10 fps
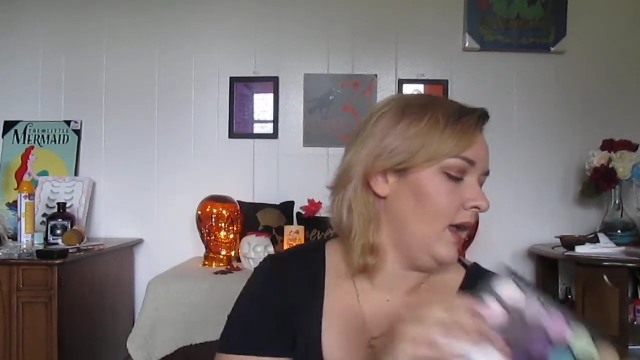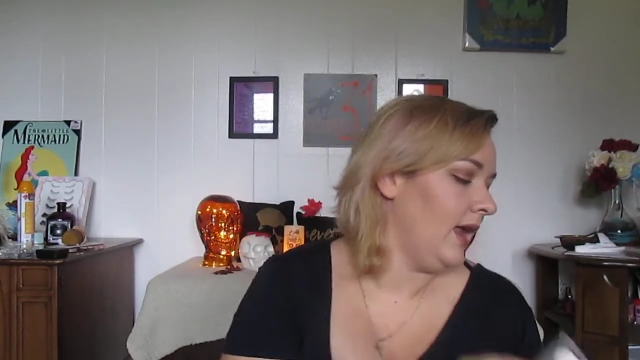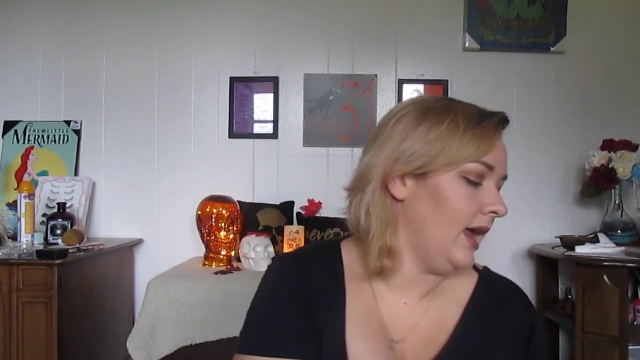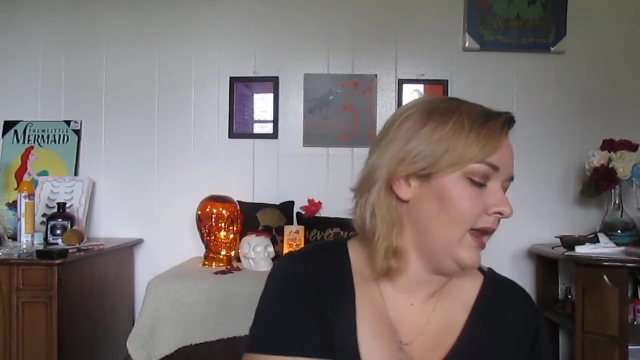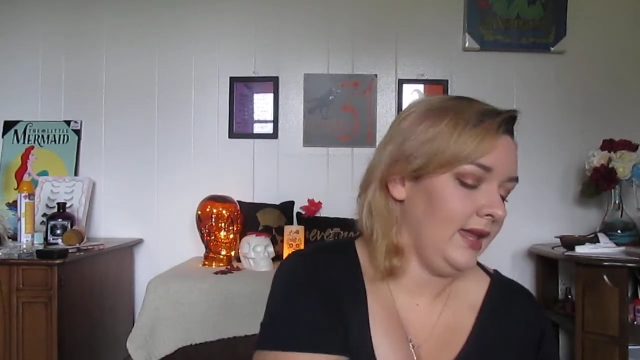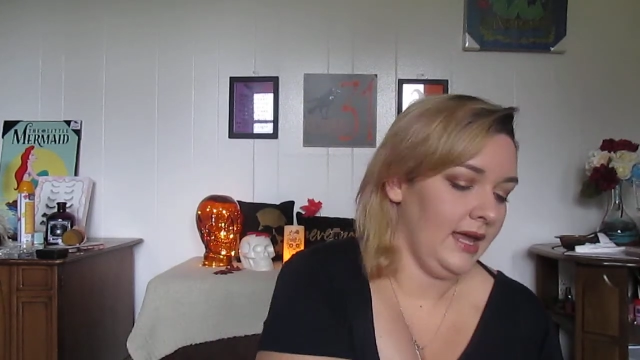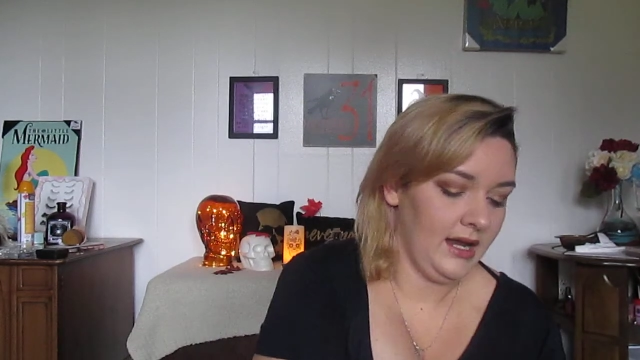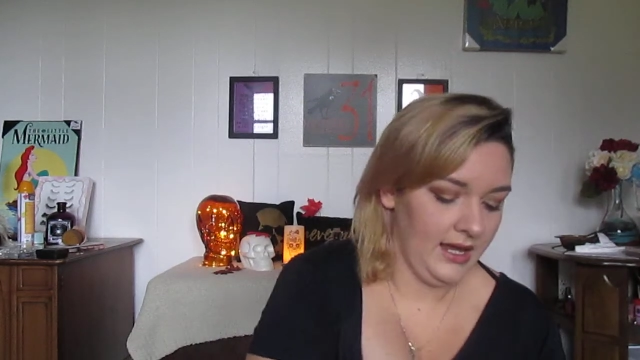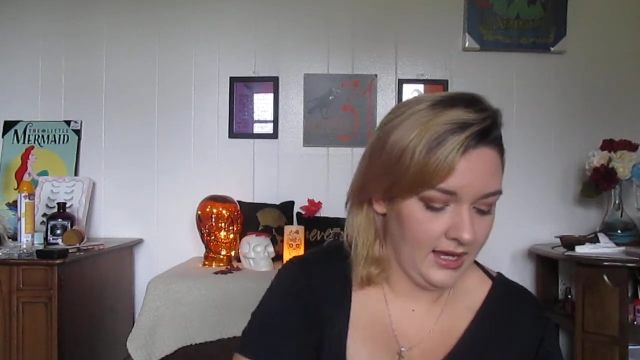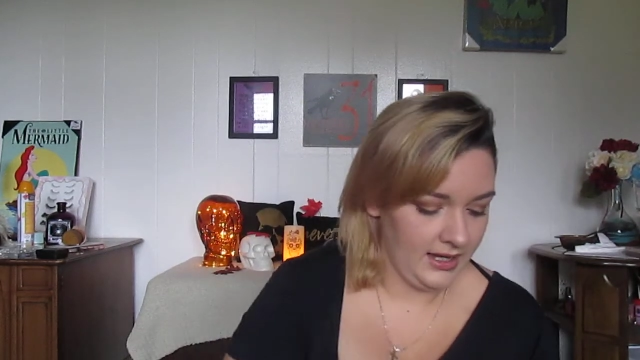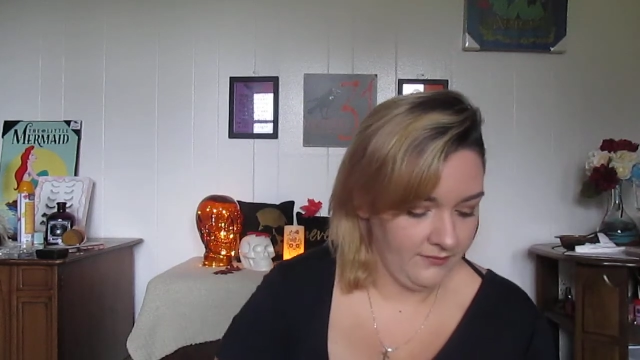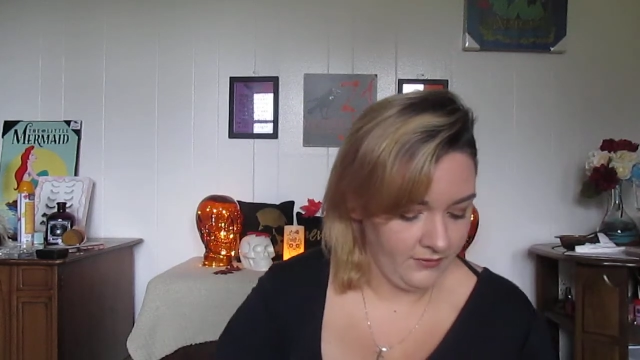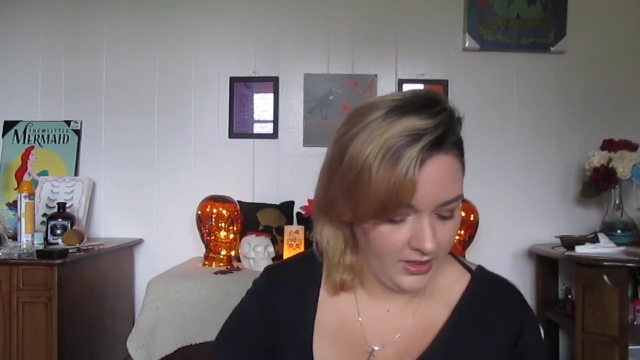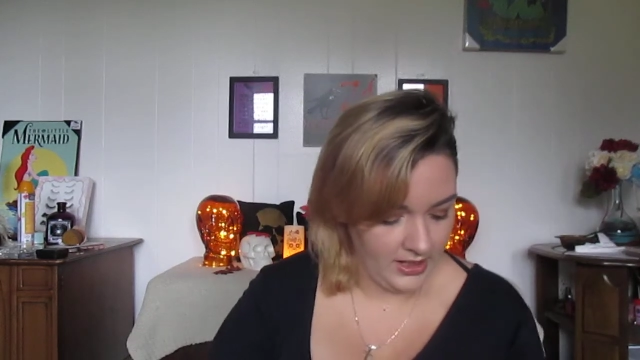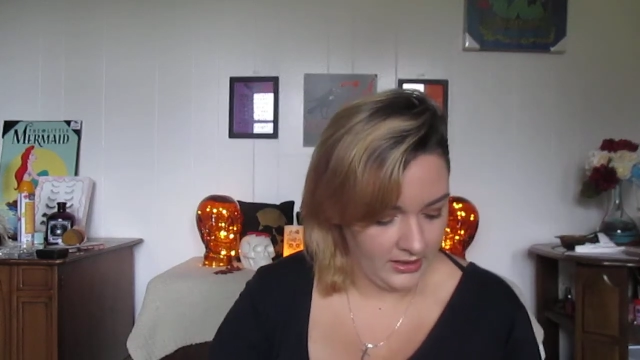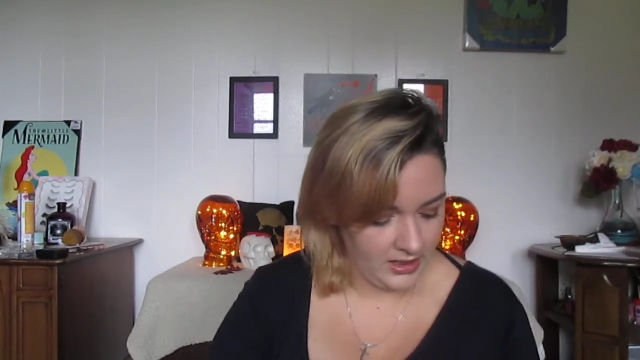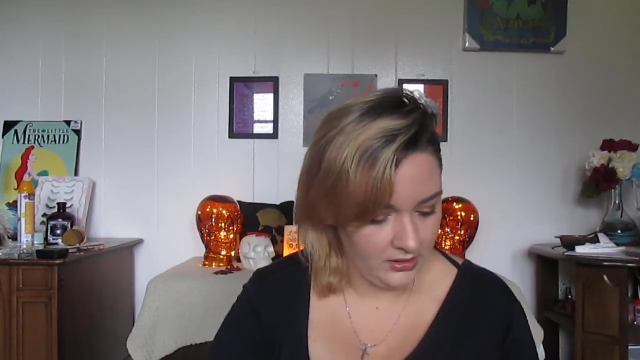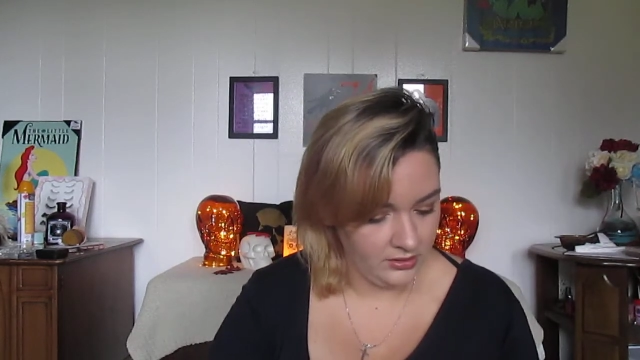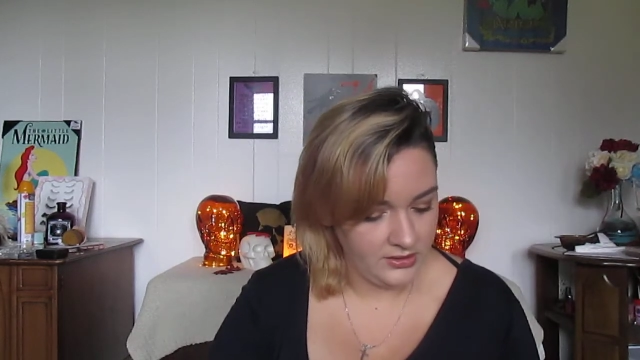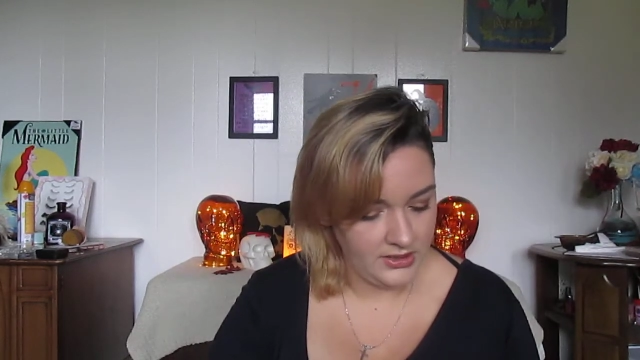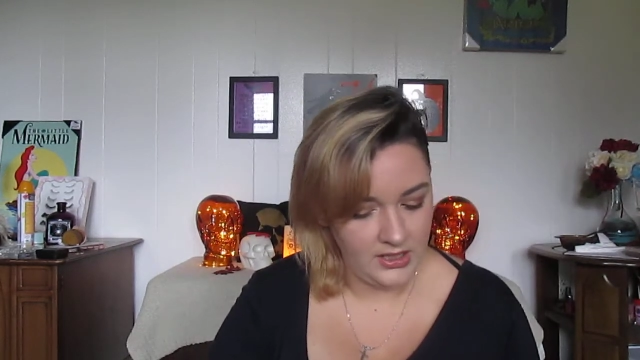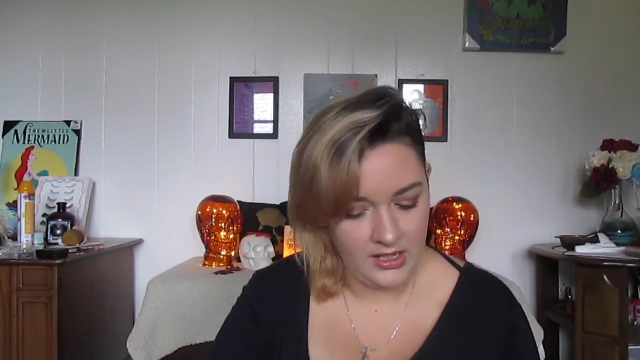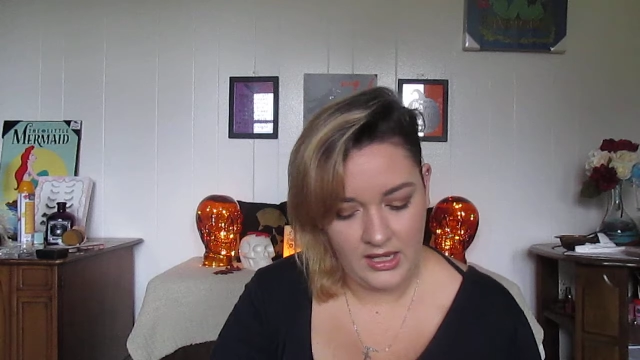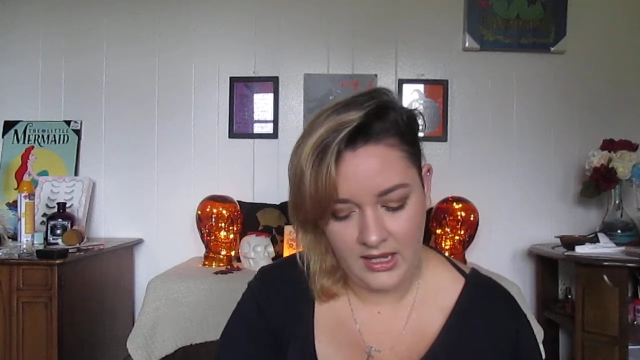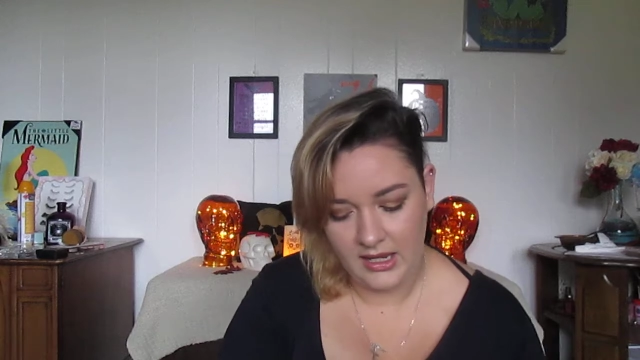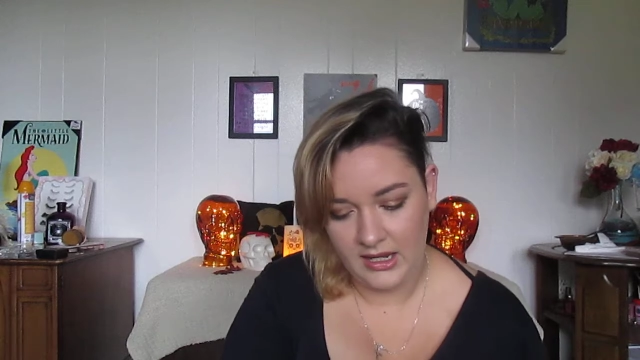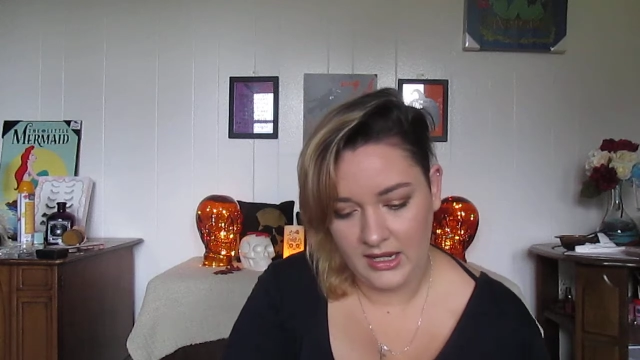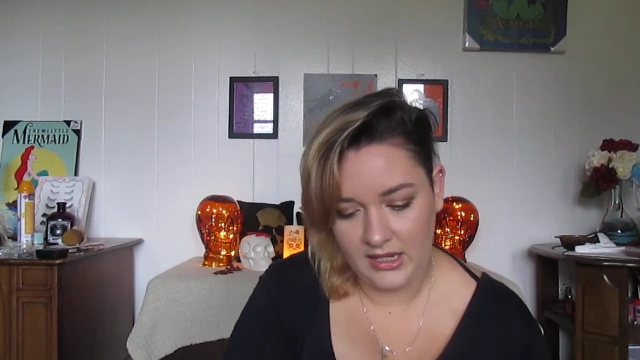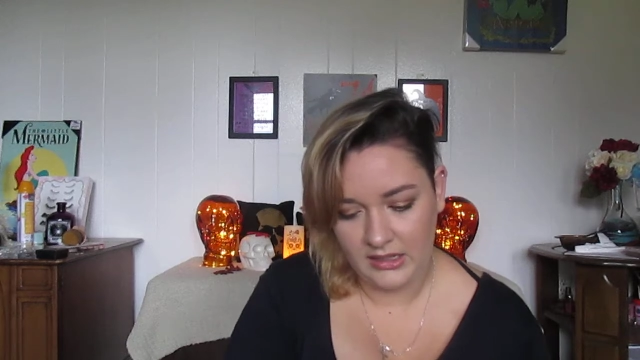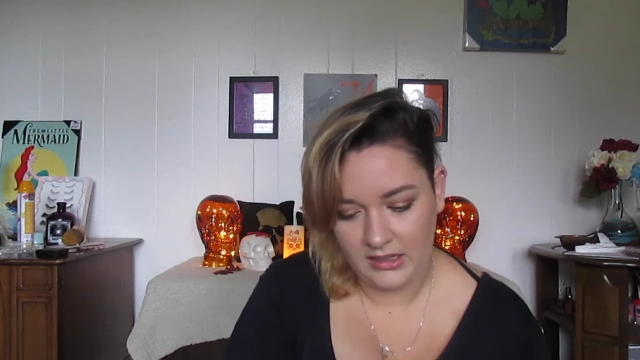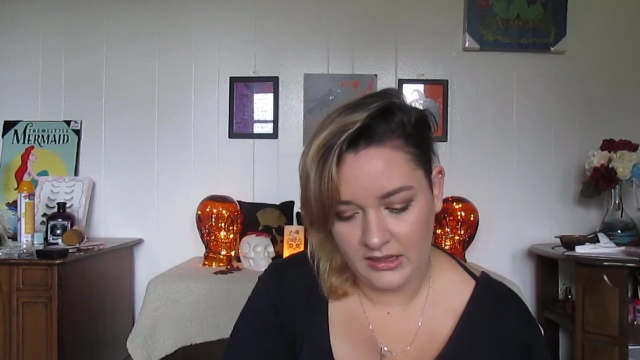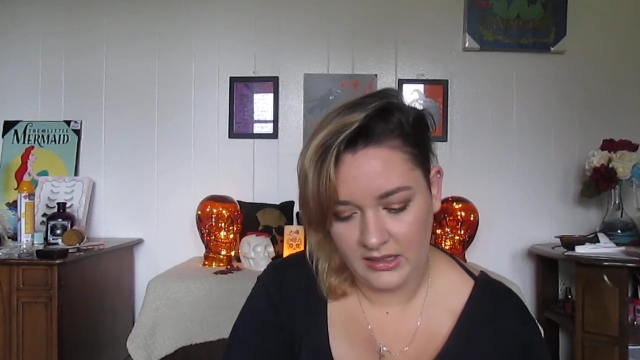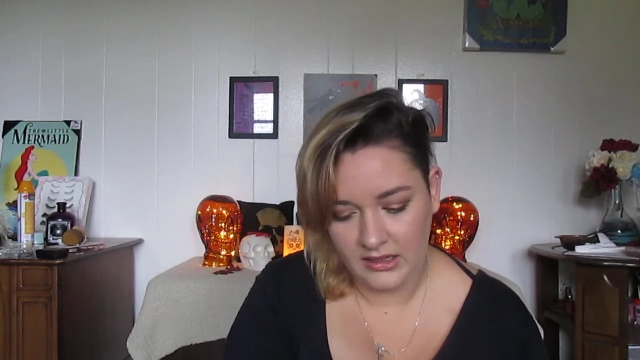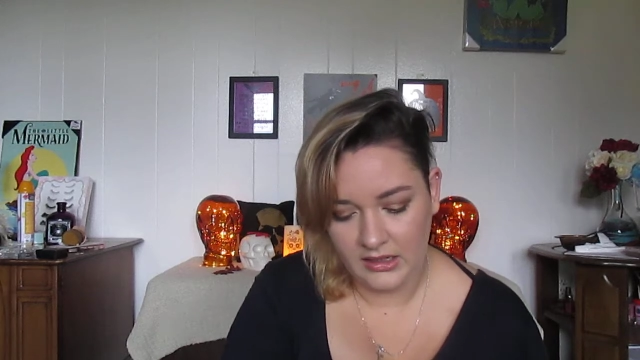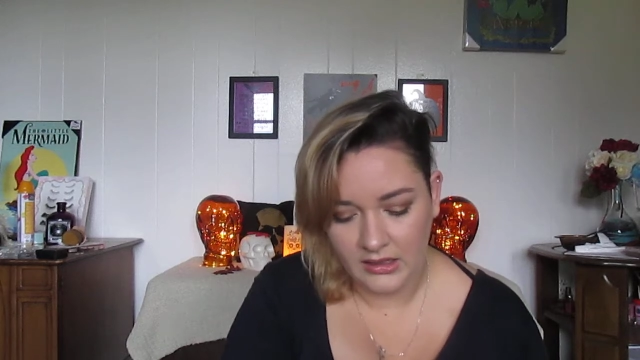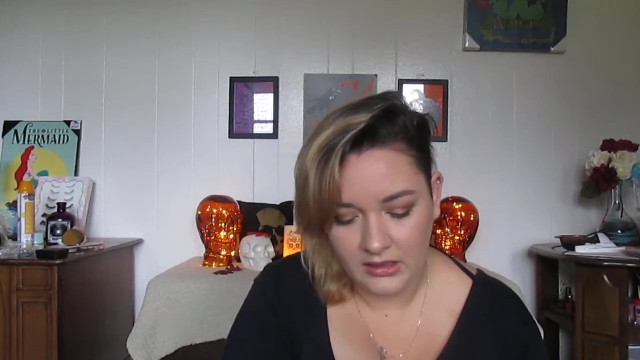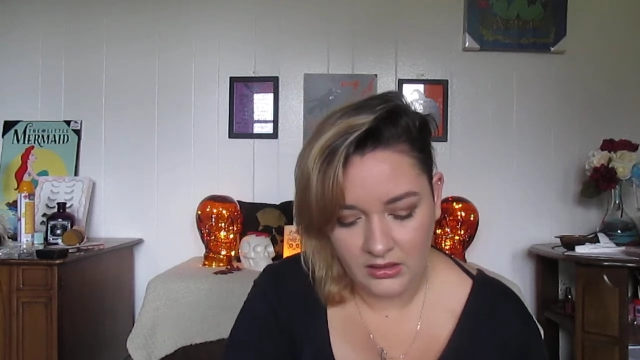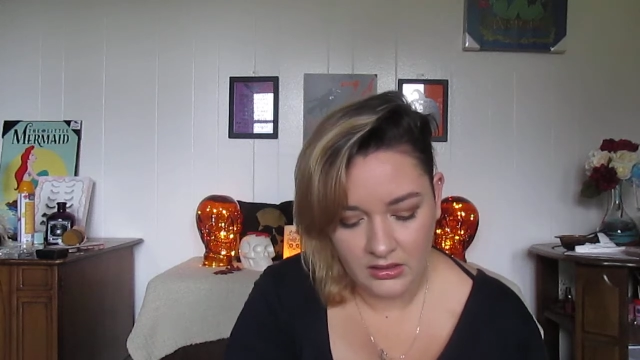and again I got it for $9, and the